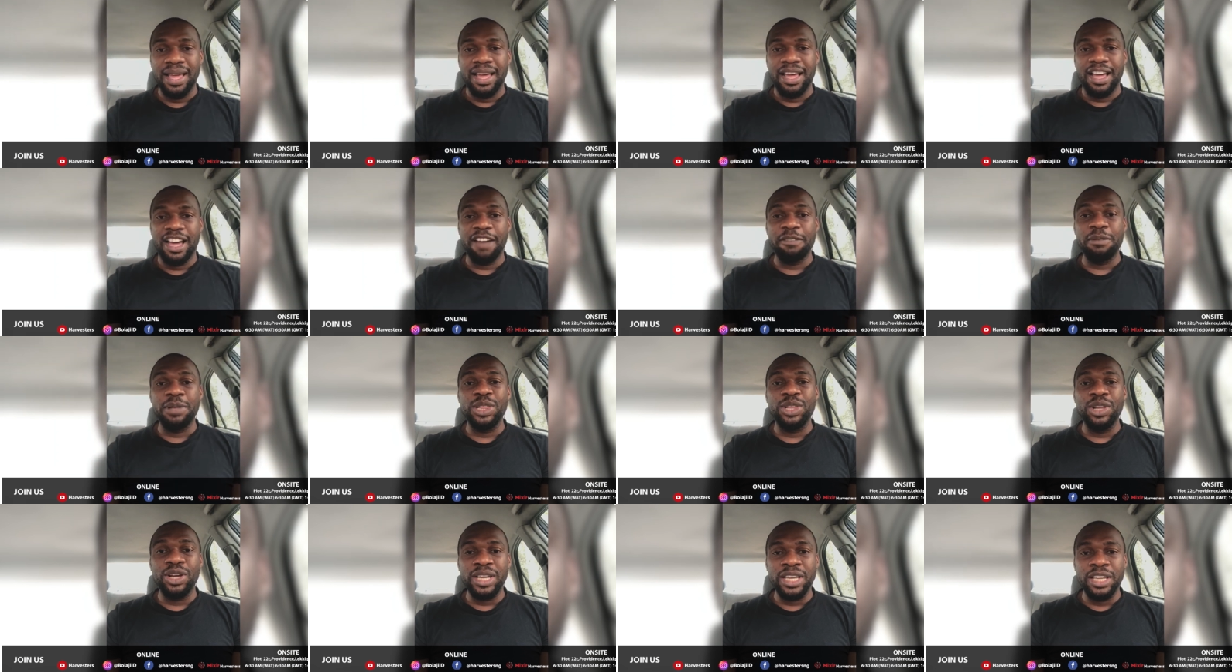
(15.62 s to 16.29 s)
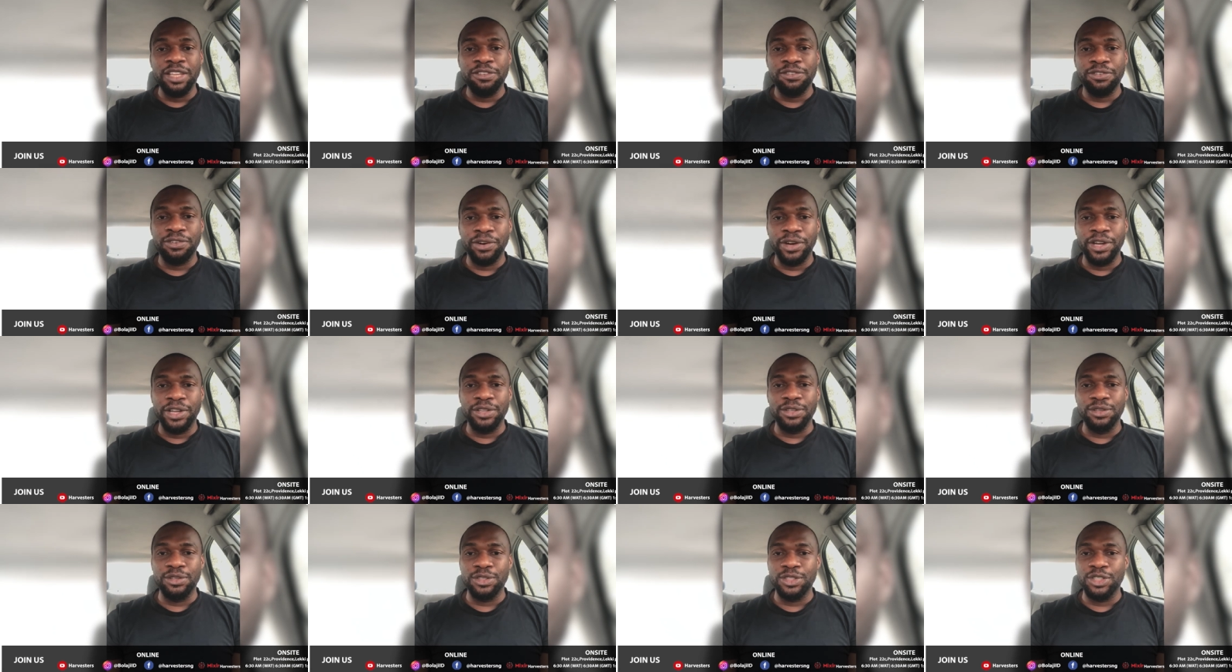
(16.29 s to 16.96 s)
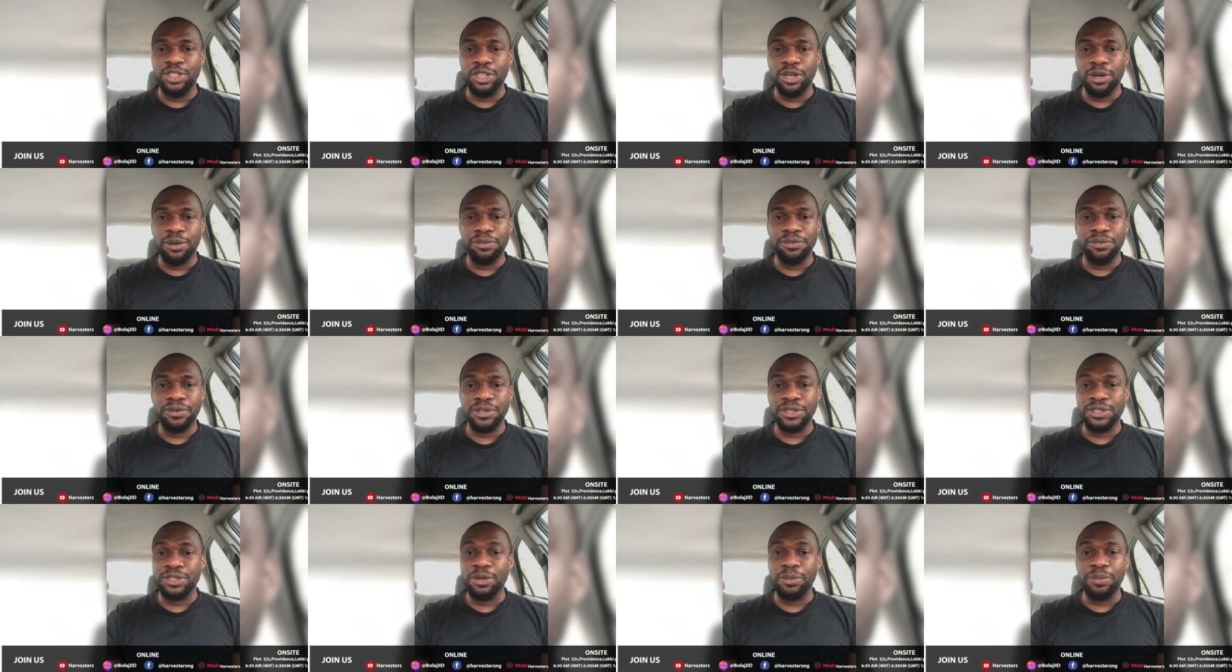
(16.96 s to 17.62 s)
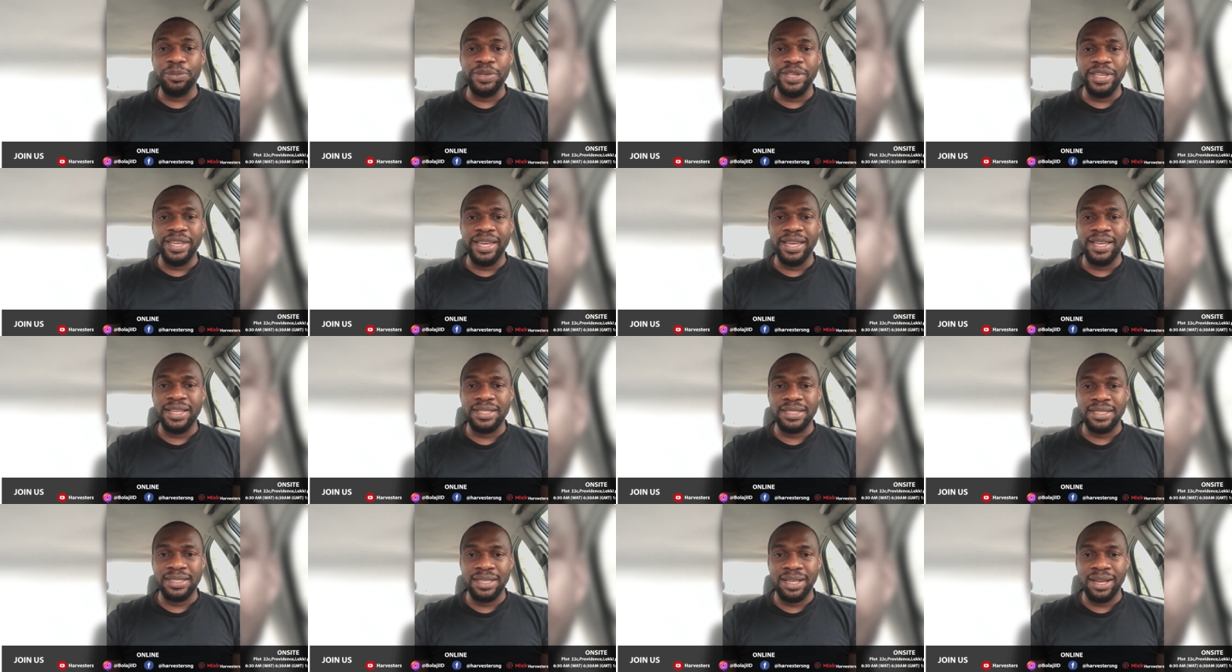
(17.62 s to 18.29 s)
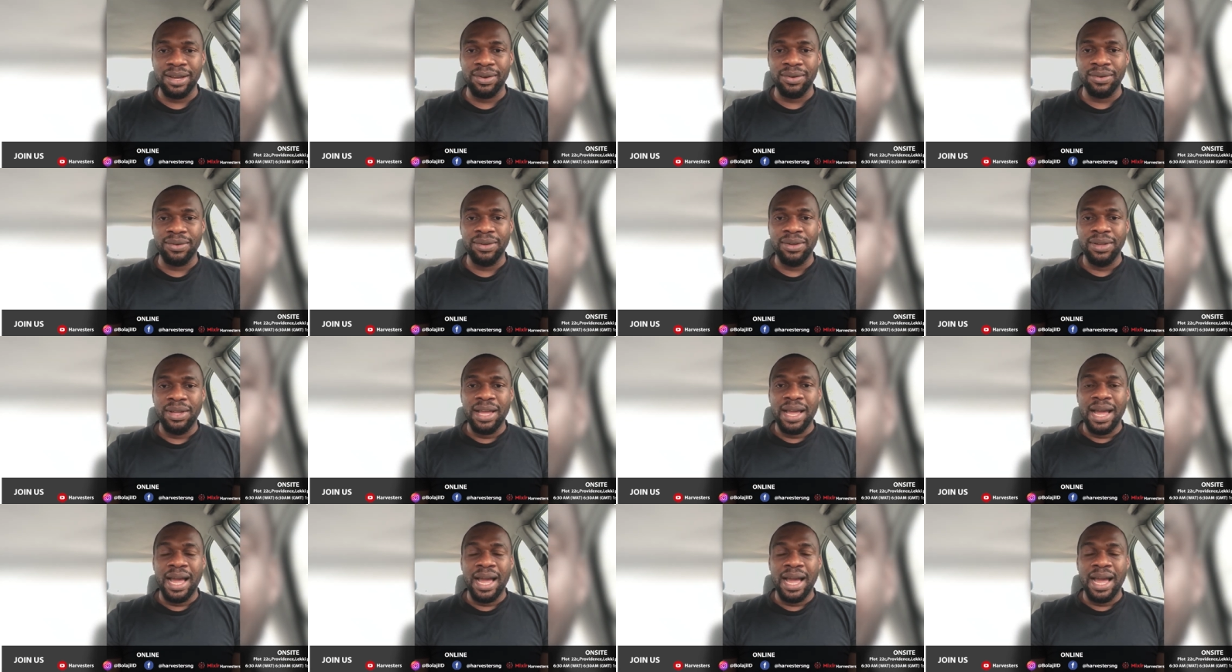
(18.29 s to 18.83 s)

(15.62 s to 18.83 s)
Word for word: I've been longing for a new job for some years now,